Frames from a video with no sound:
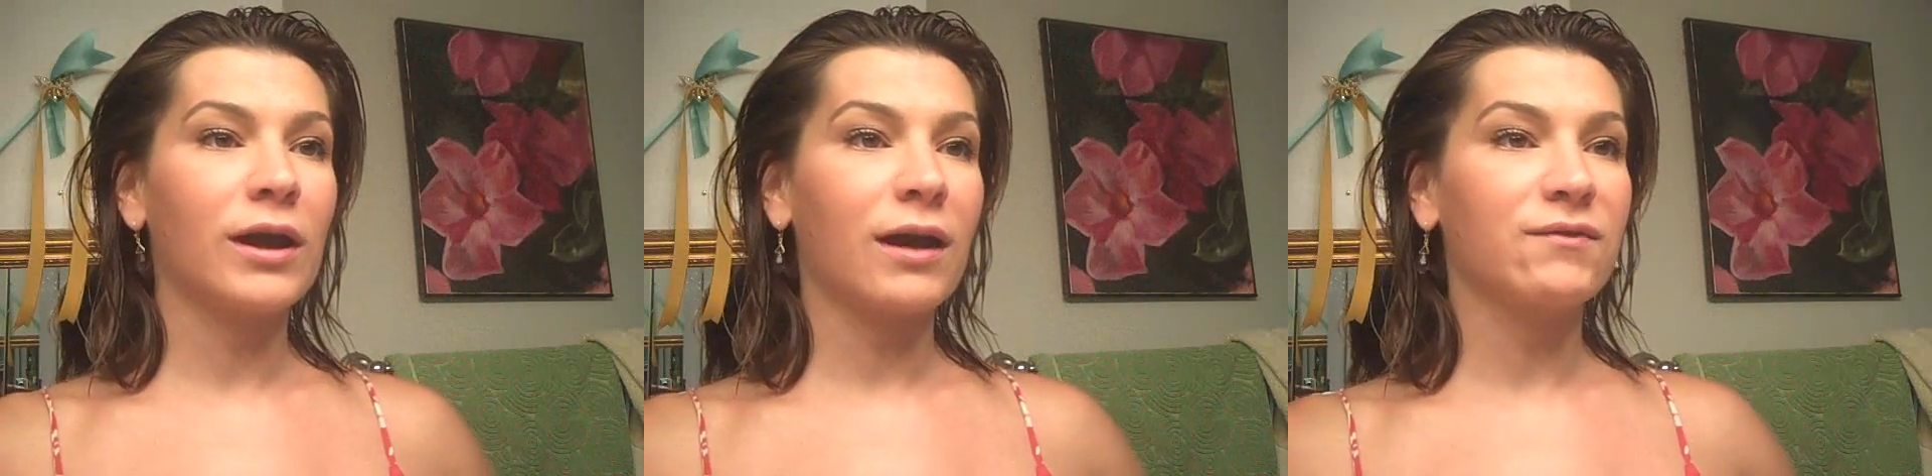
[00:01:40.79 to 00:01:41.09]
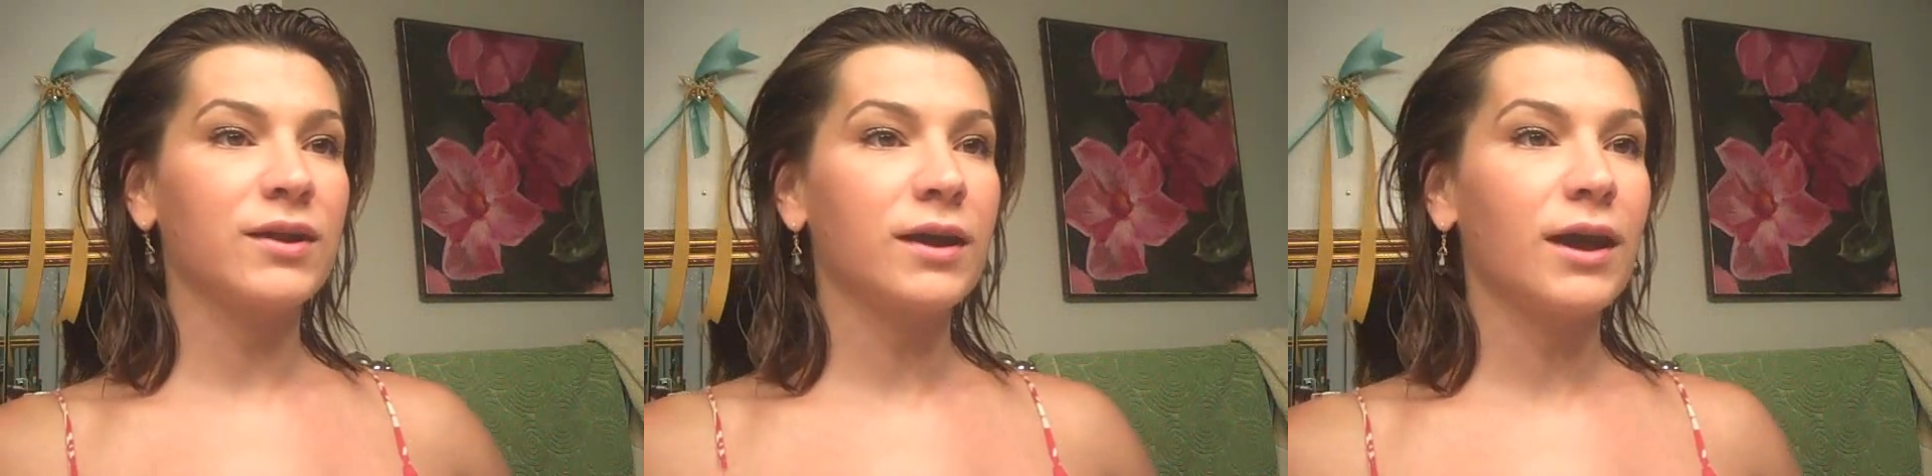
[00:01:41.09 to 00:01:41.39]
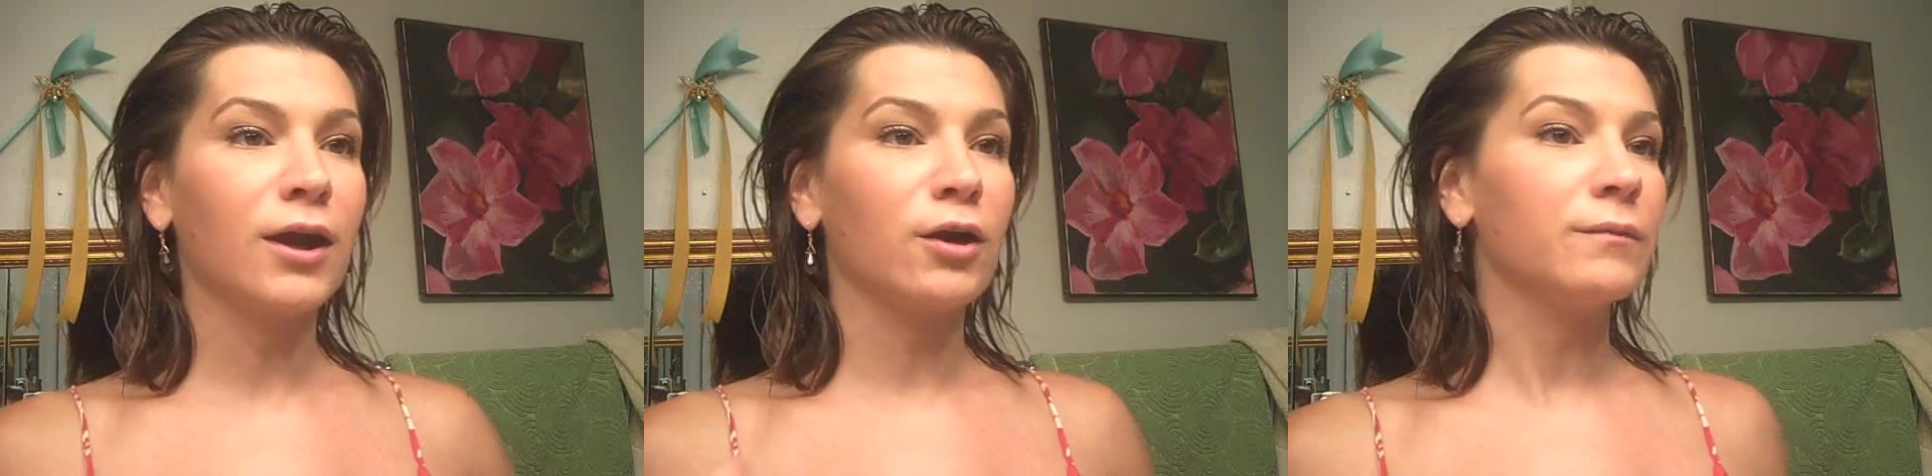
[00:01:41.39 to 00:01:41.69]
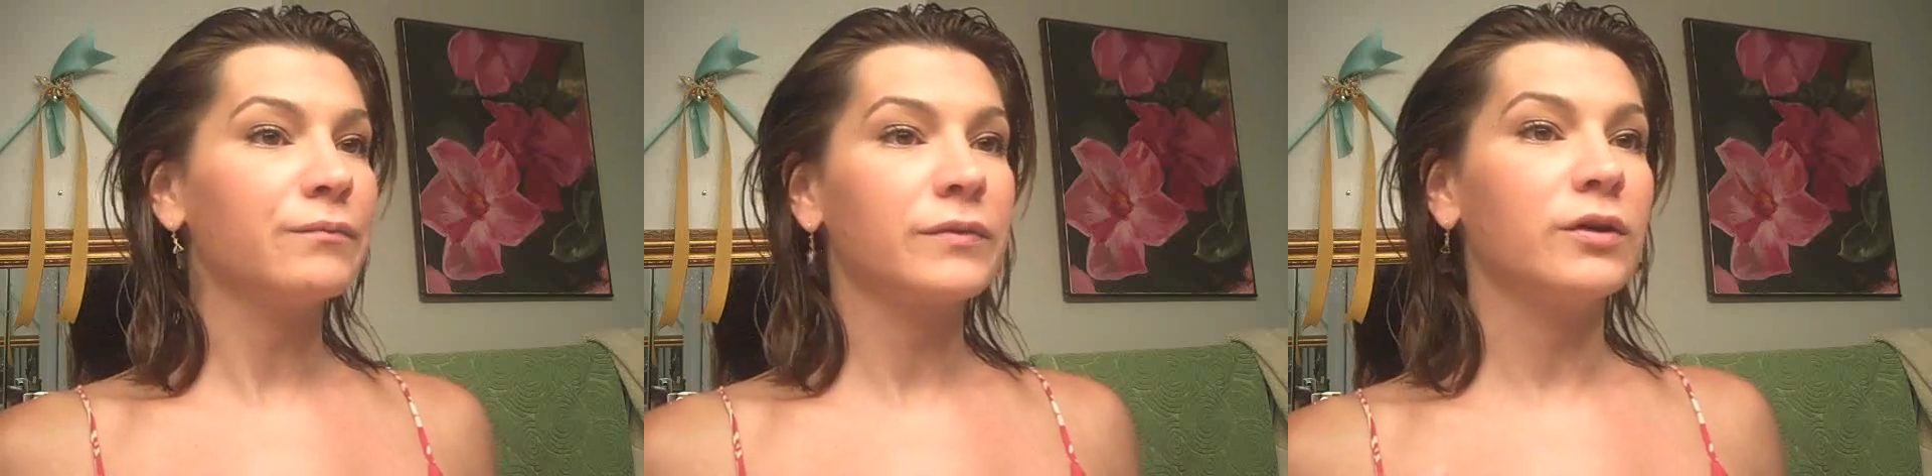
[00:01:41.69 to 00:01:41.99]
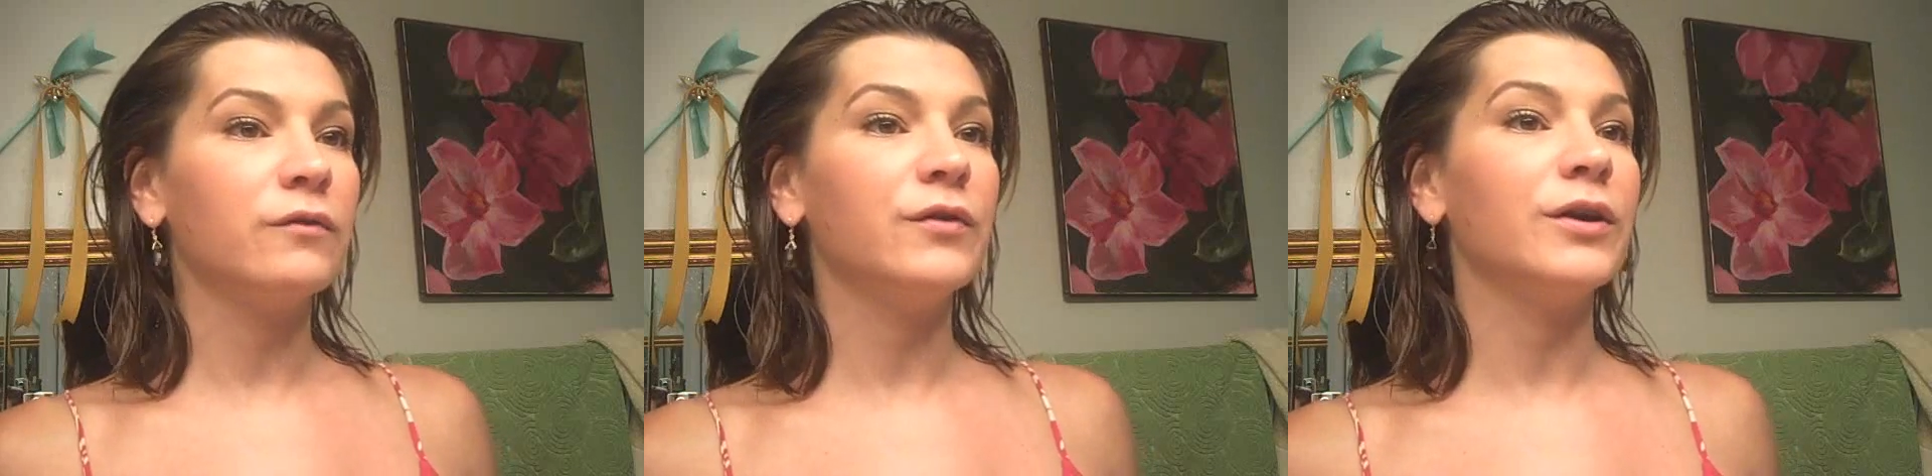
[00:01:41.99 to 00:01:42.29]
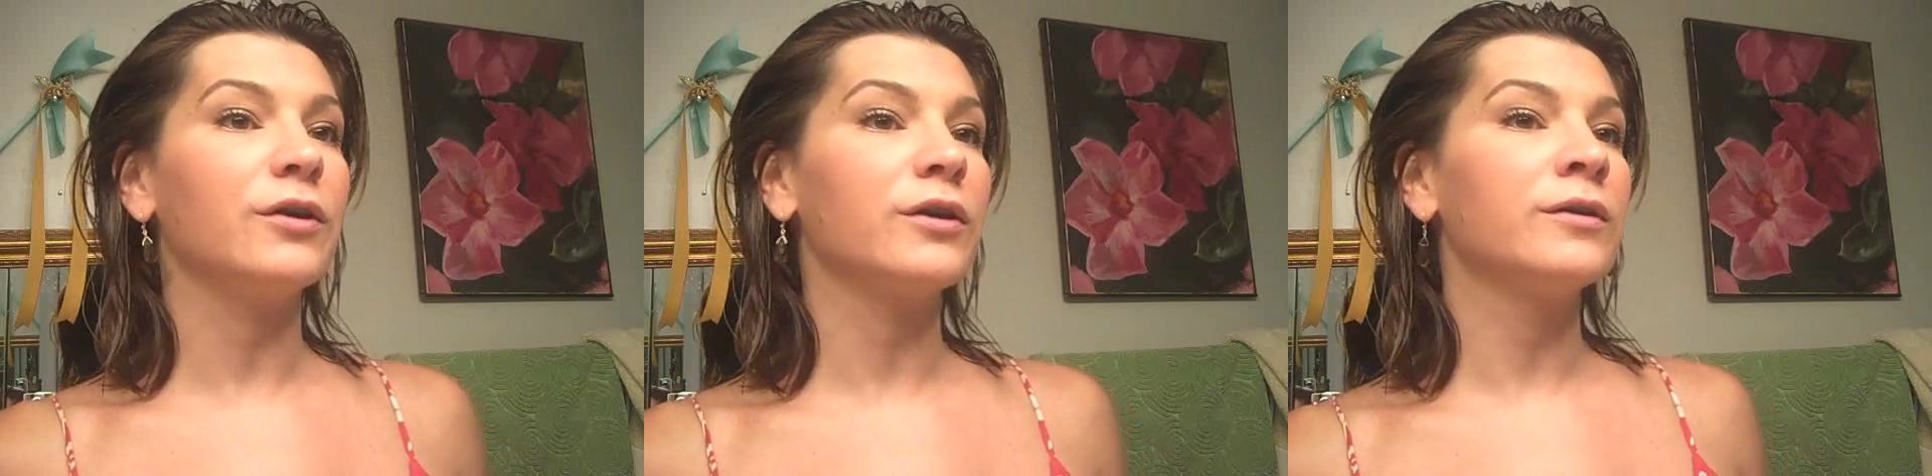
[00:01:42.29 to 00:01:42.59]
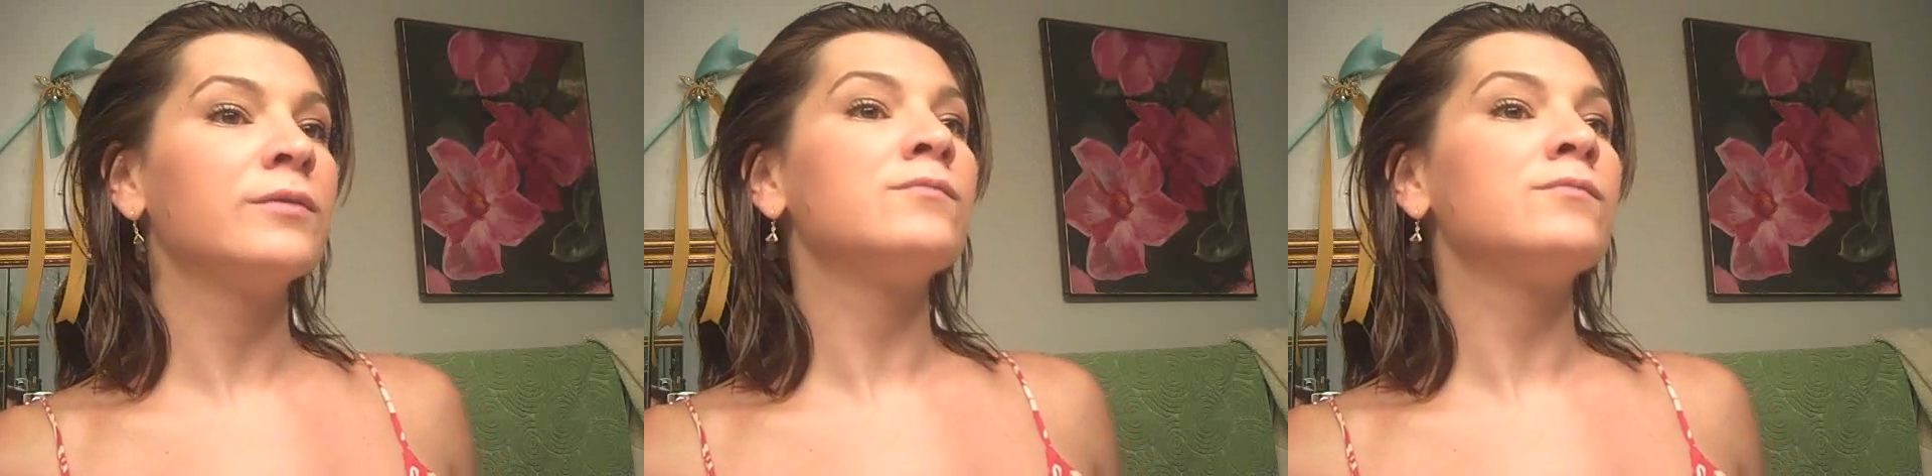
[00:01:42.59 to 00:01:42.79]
have thick hair. Go figure.